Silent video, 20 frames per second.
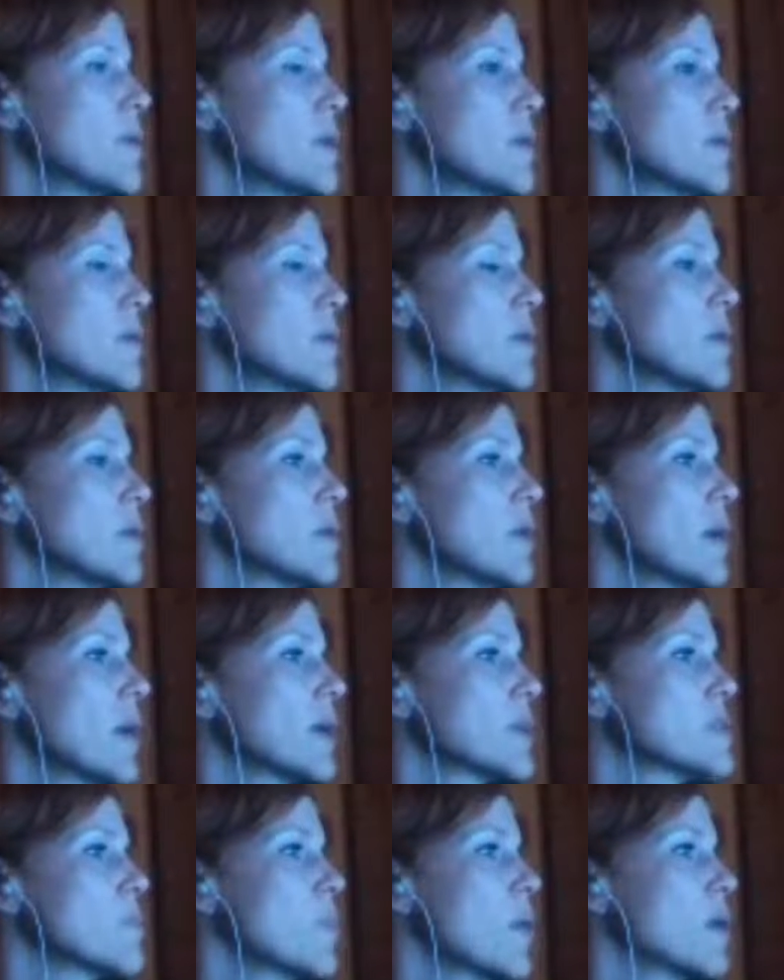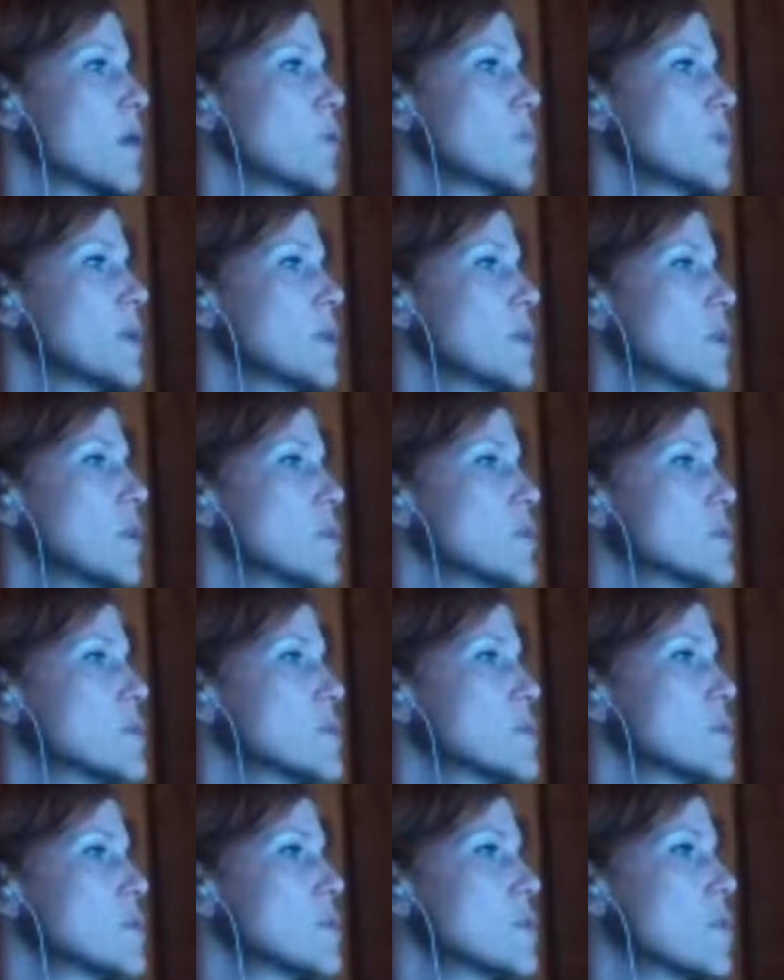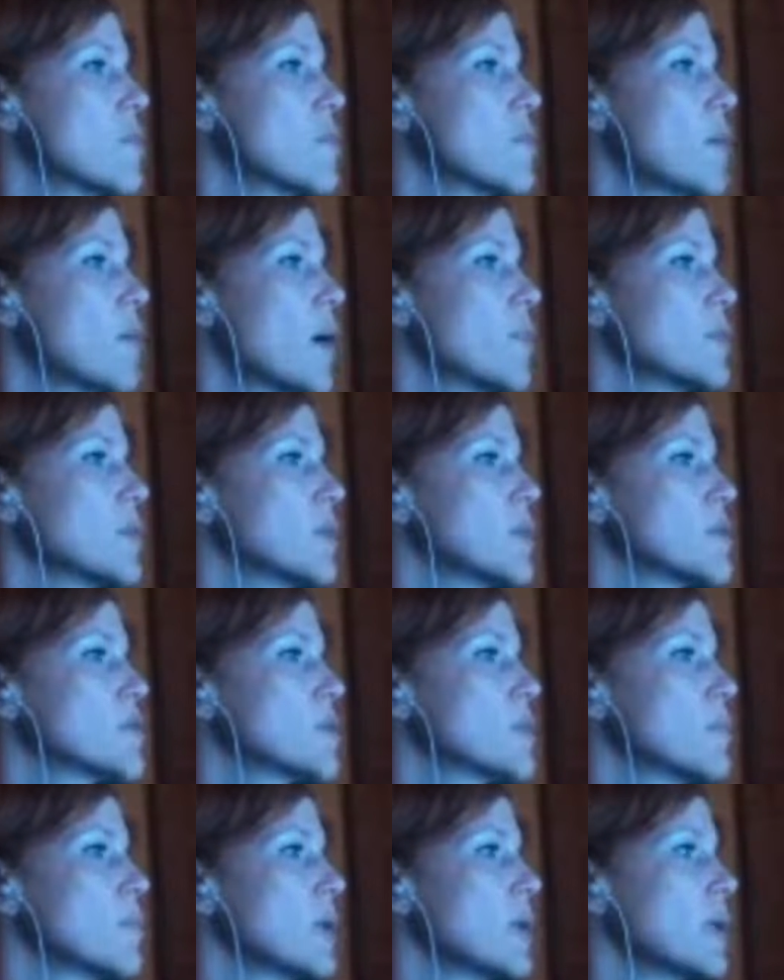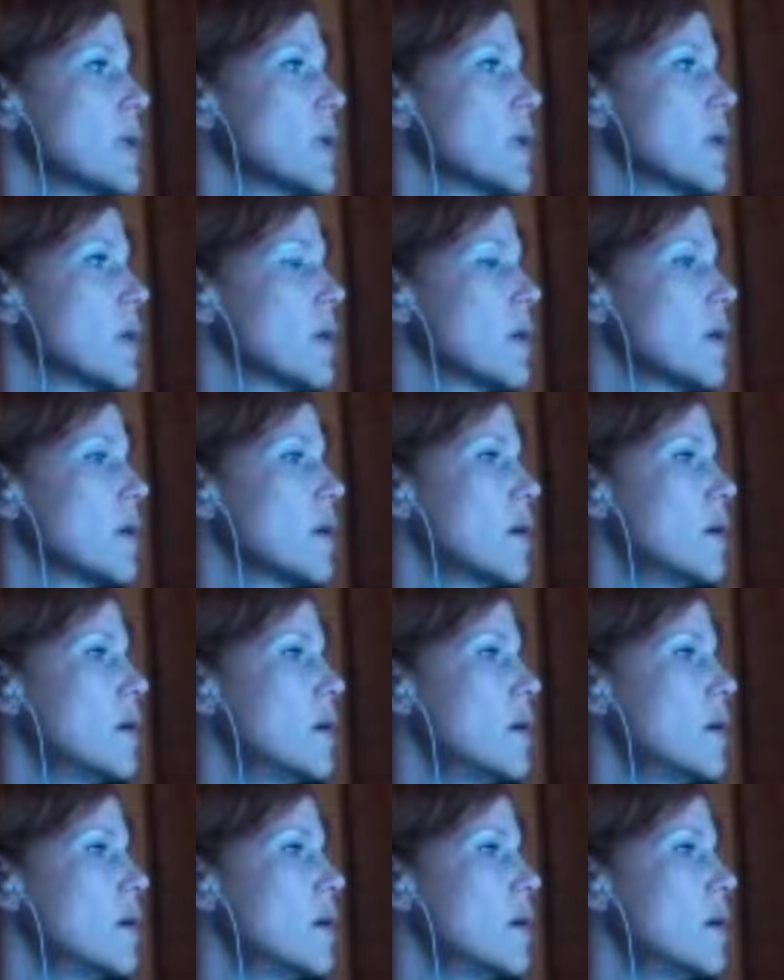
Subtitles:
mean x bar will be close to the population mean.